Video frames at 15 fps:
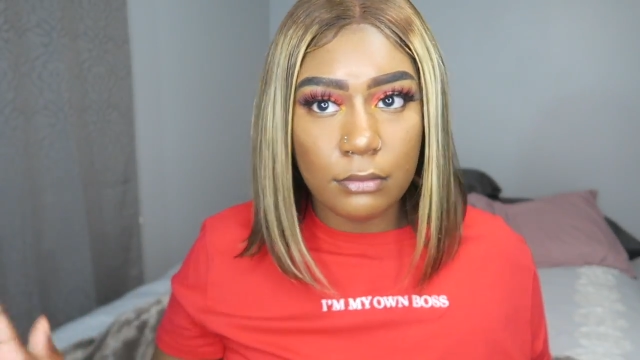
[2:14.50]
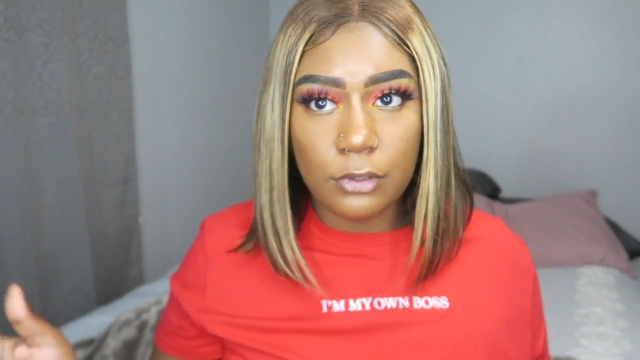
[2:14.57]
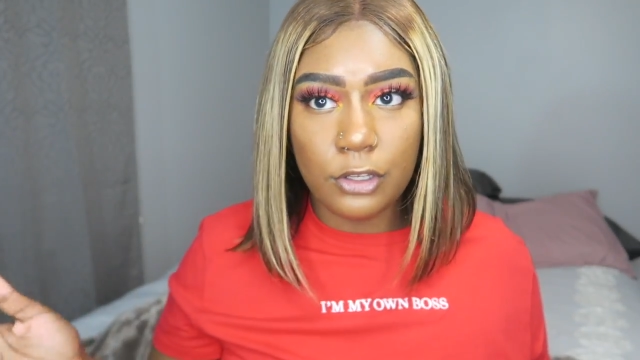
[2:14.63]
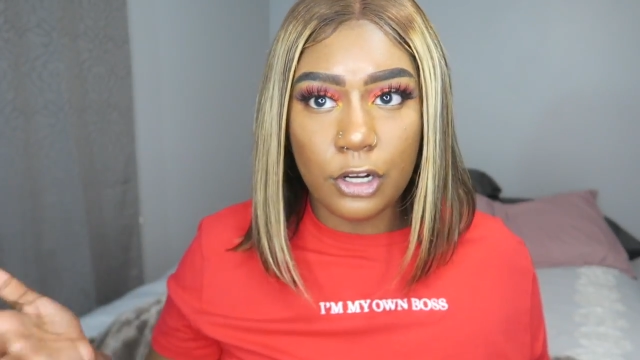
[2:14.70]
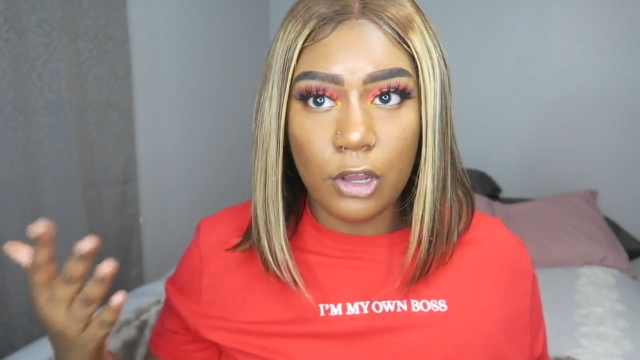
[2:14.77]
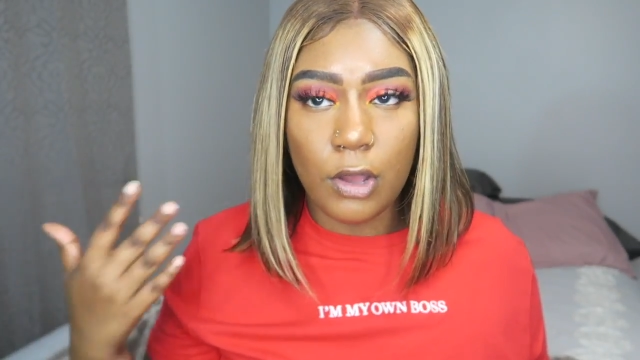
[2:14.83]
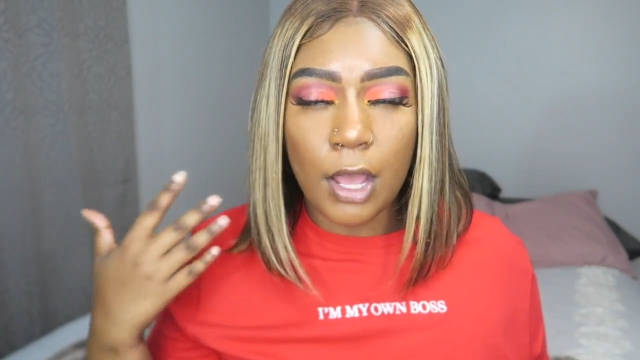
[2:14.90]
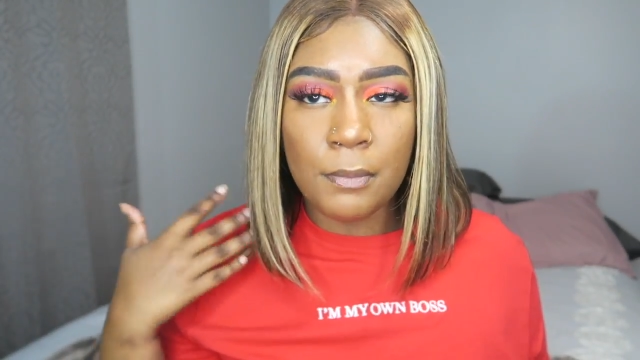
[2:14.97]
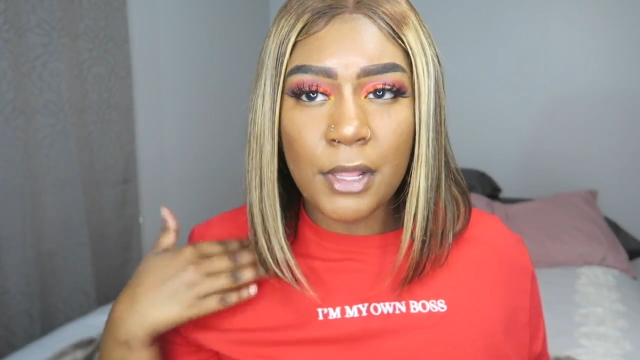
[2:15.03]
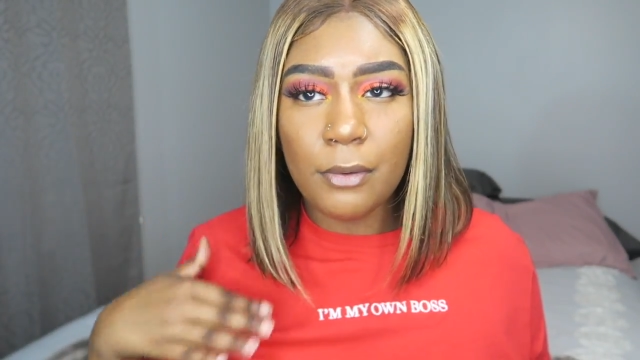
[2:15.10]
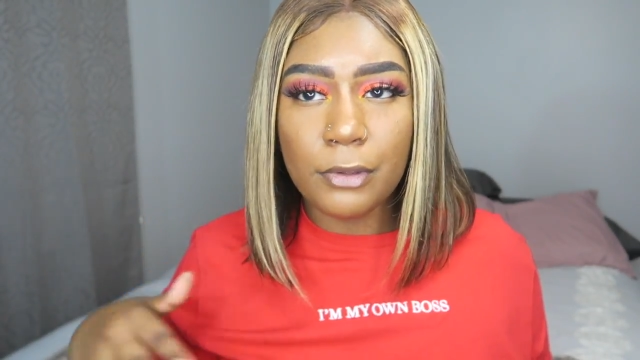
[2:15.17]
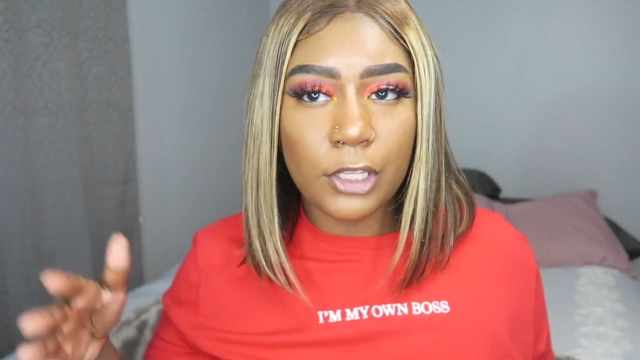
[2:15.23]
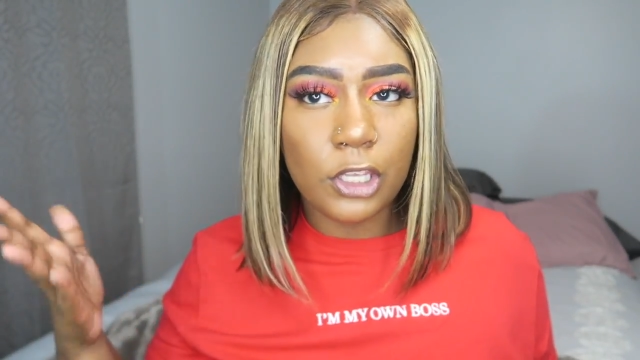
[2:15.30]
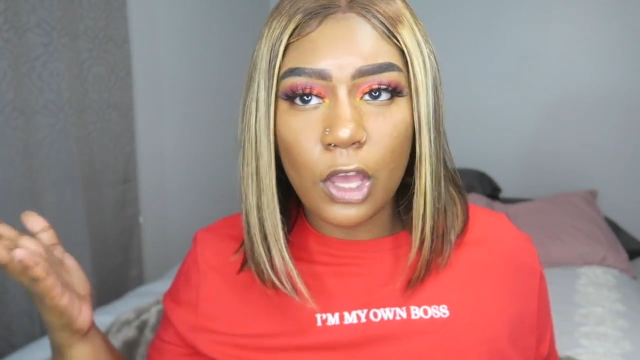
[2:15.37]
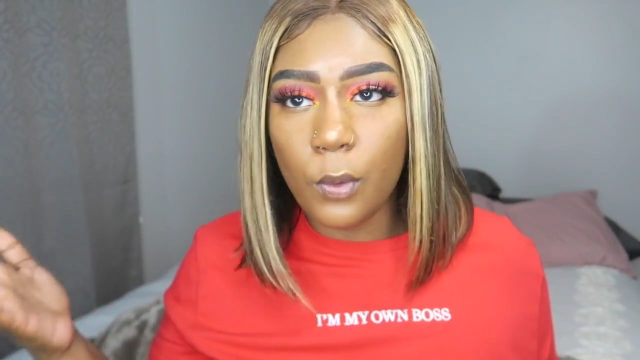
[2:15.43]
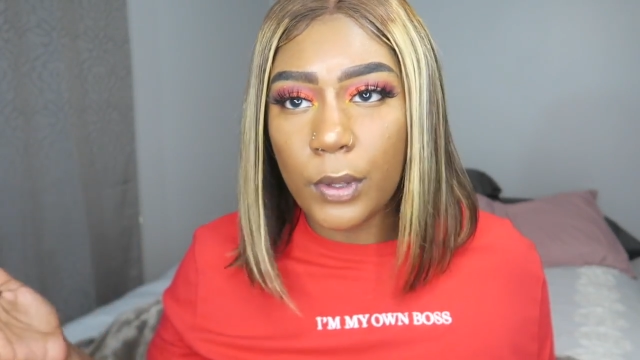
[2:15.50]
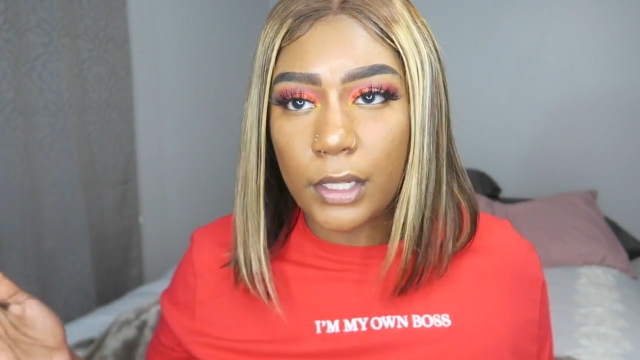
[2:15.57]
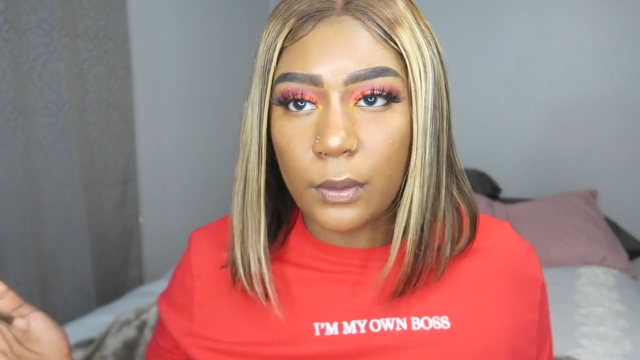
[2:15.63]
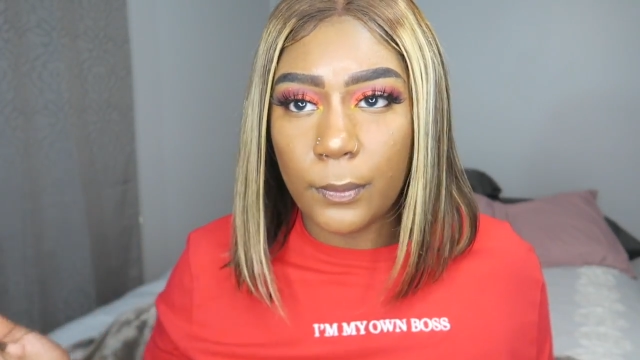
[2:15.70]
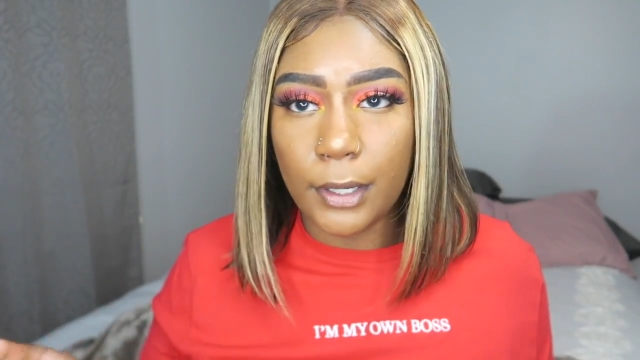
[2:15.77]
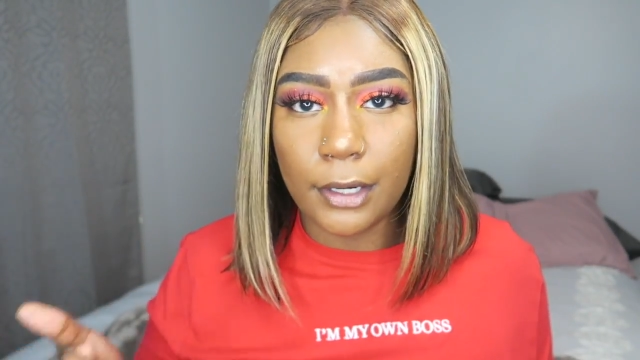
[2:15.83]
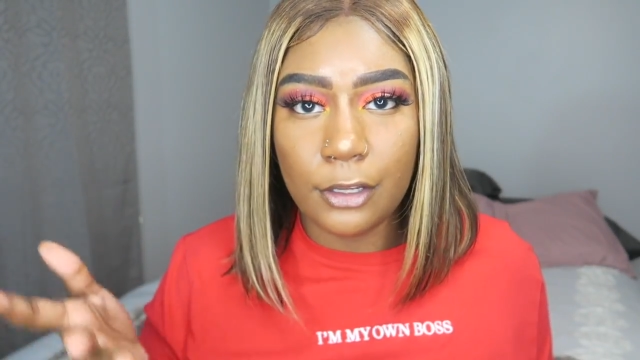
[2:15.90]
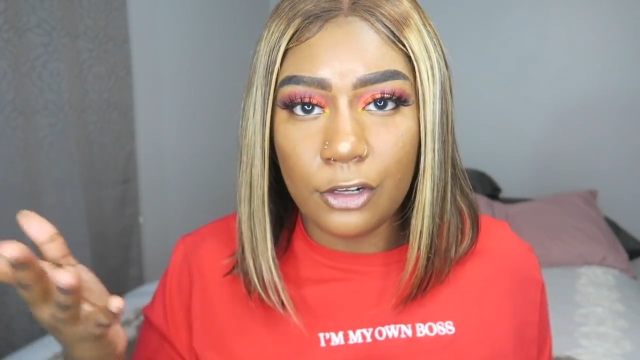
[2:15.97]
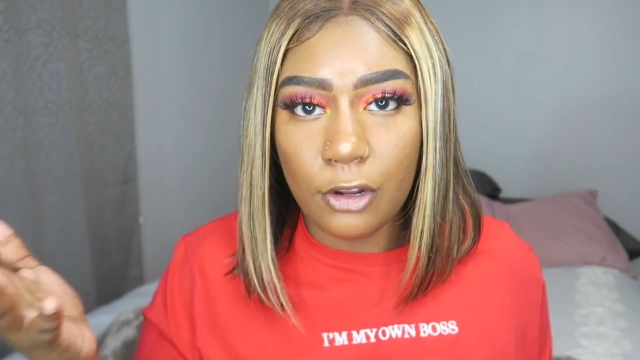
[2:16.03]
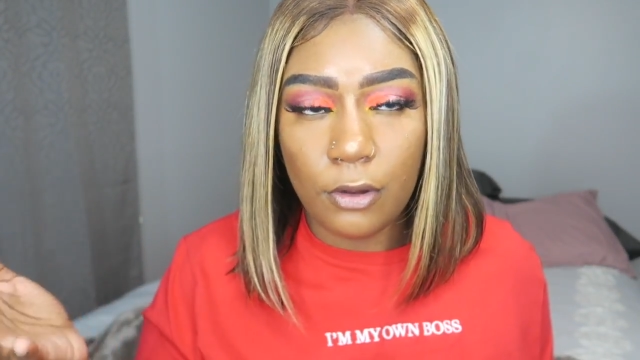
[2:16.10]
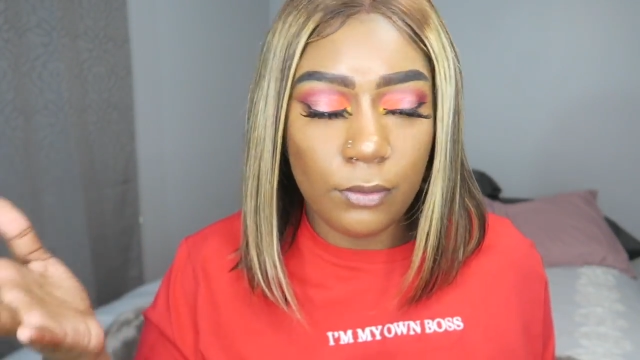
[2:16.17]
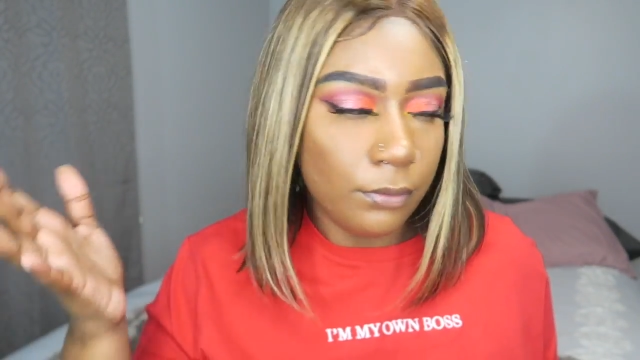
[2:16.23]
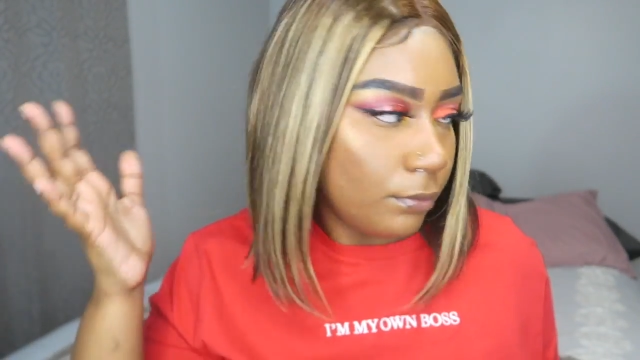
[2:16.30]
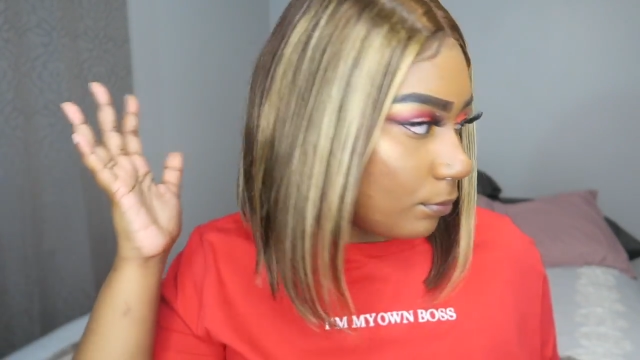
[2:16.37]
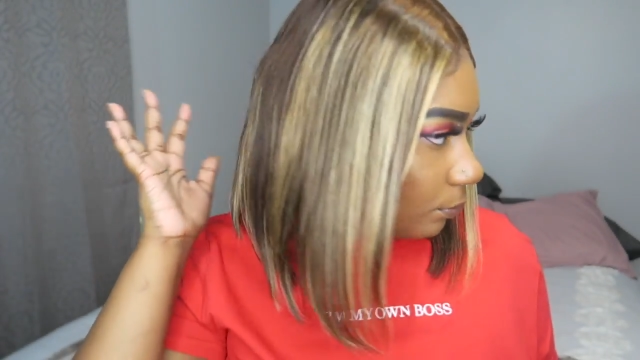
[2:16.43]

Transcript: you know, I'm not really going anywhere, you know.